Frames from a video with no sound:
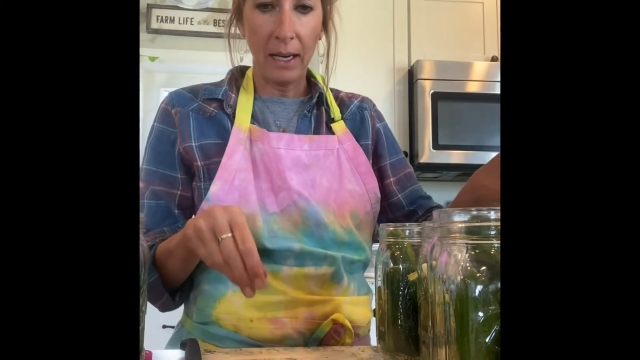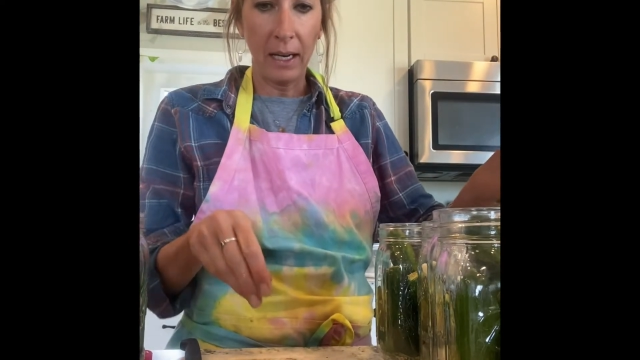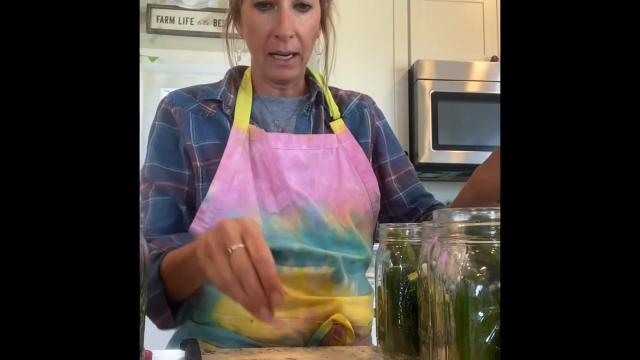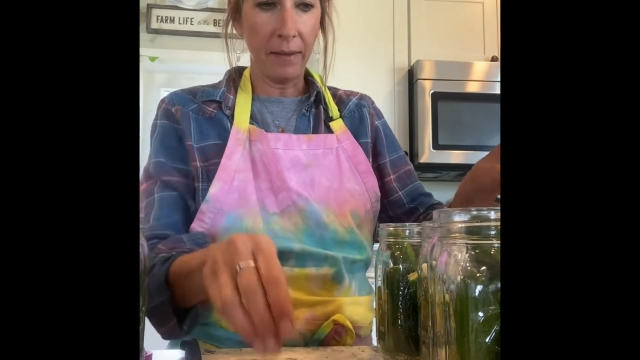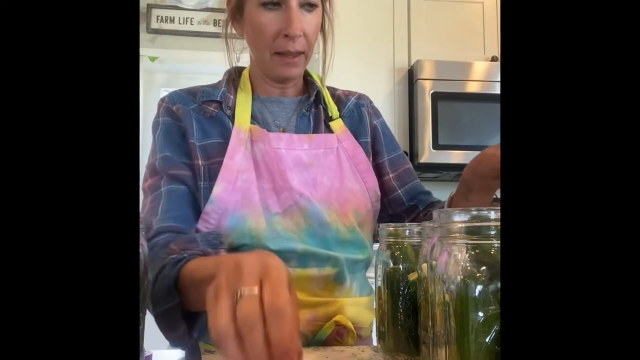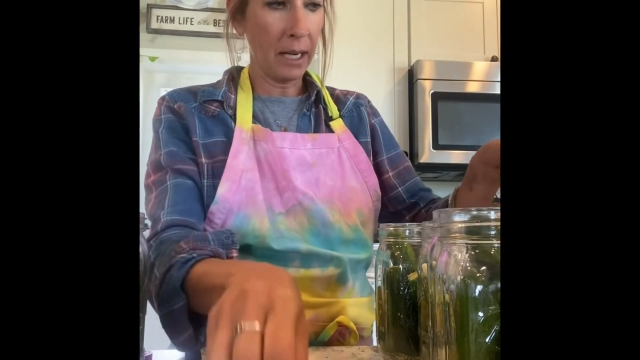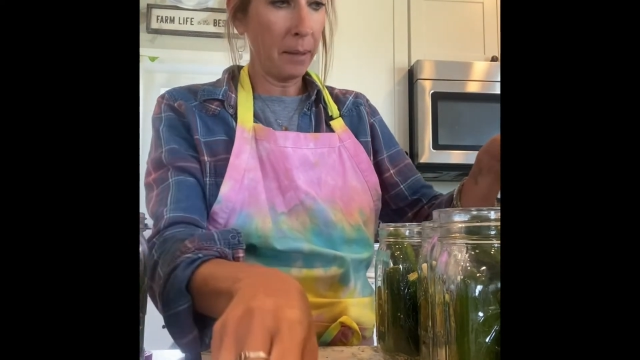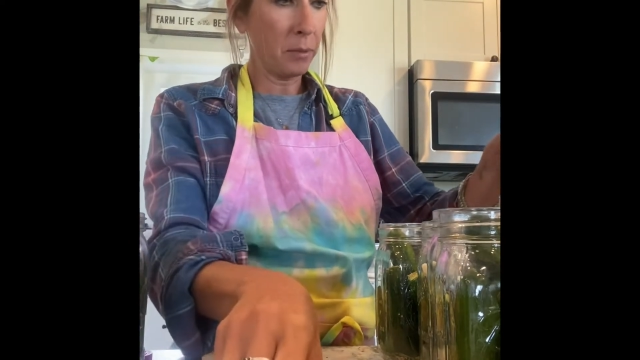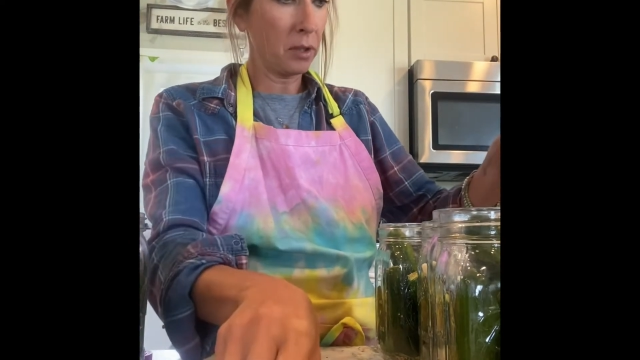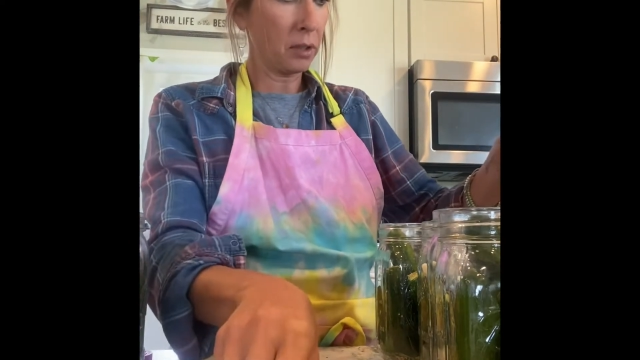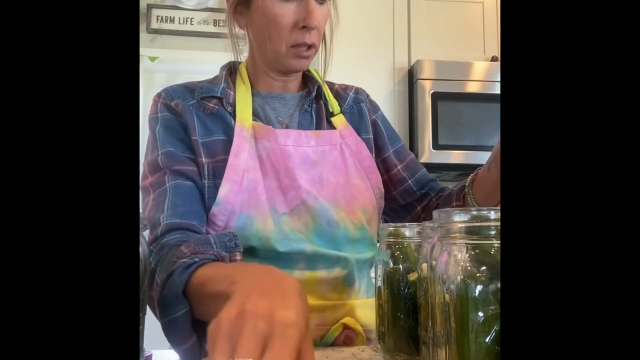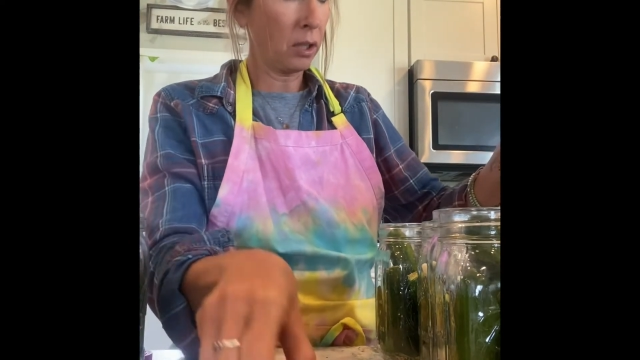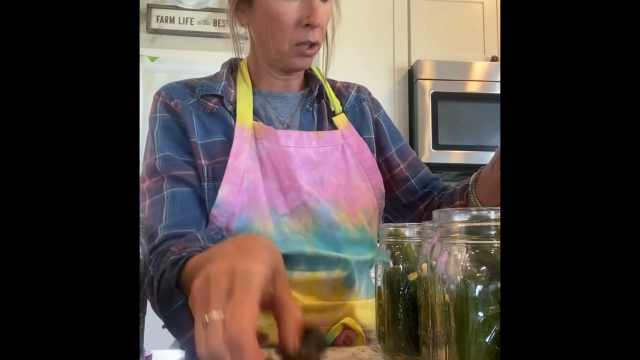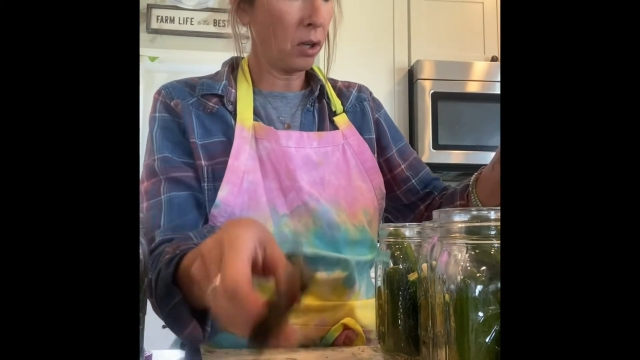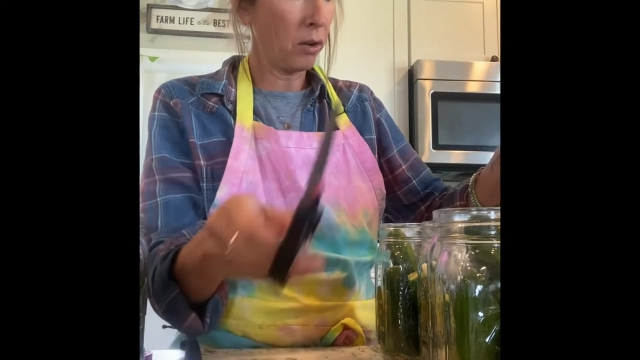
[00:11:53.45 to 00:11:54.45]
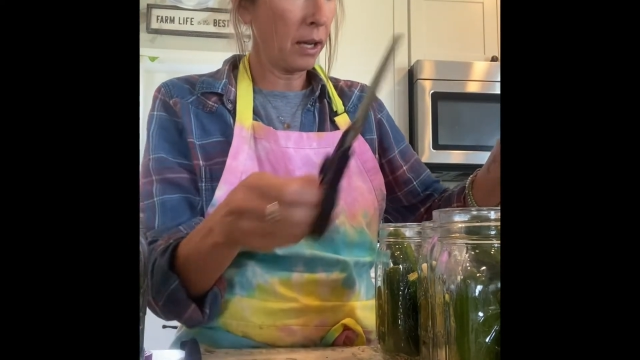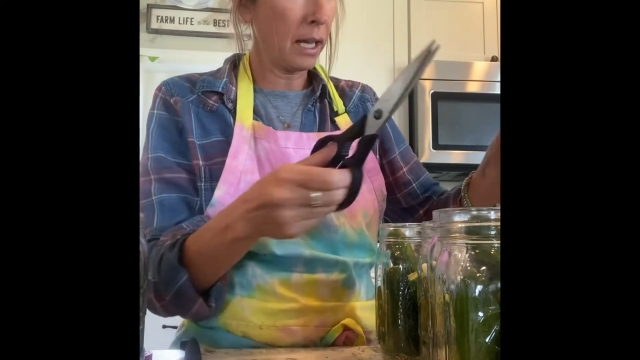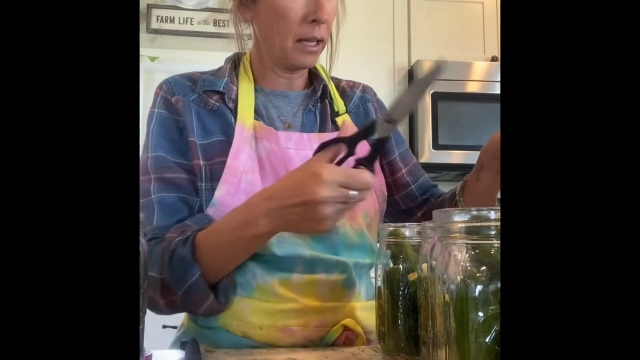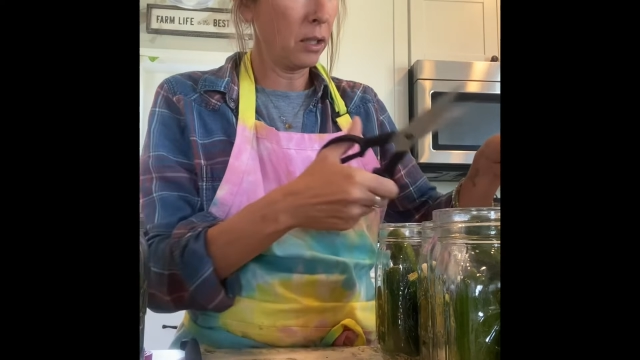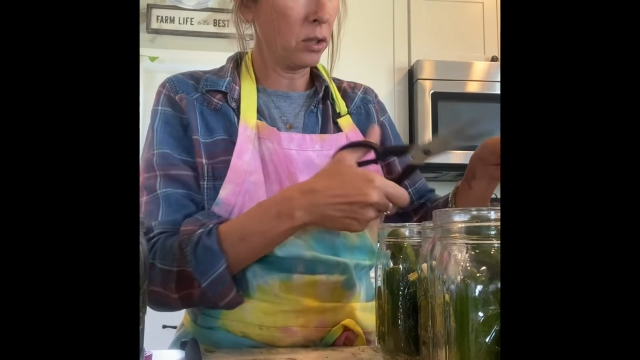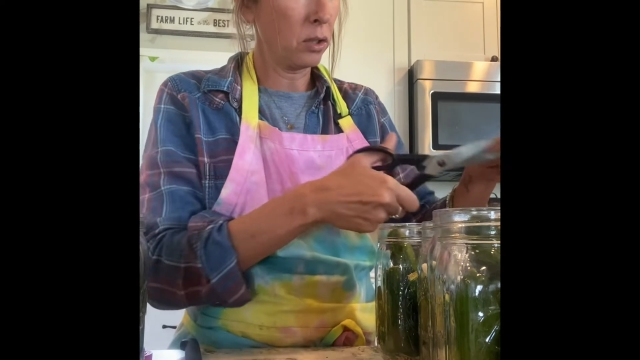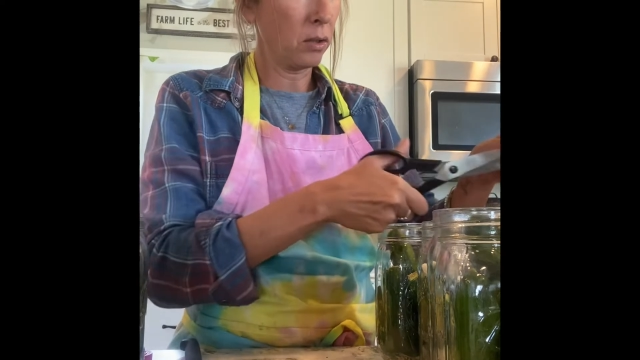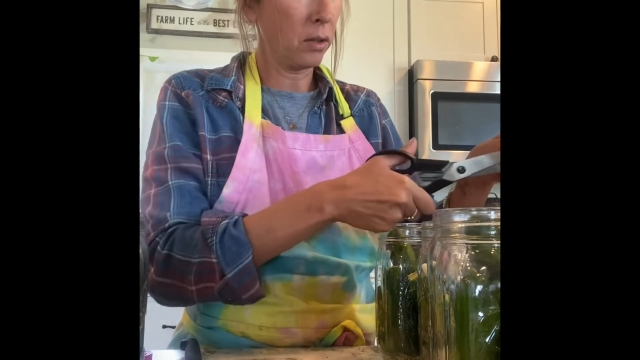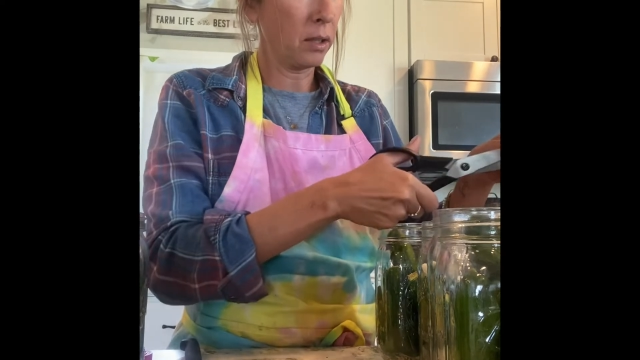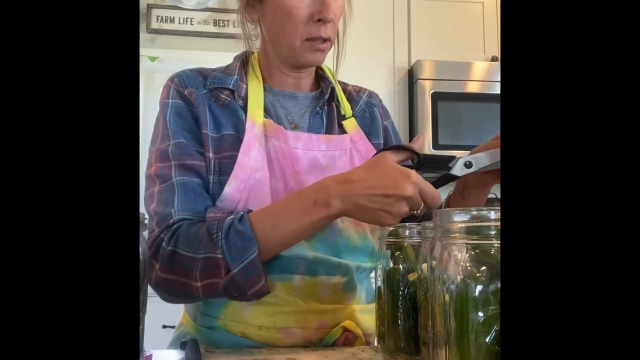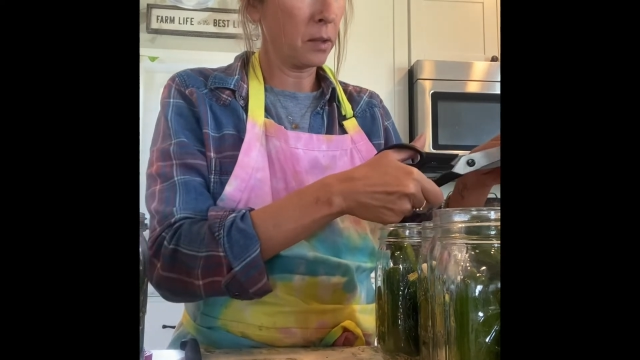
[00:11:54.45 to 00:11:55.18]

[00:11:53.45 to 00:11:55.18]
And then I'm just gonna go ahead and do the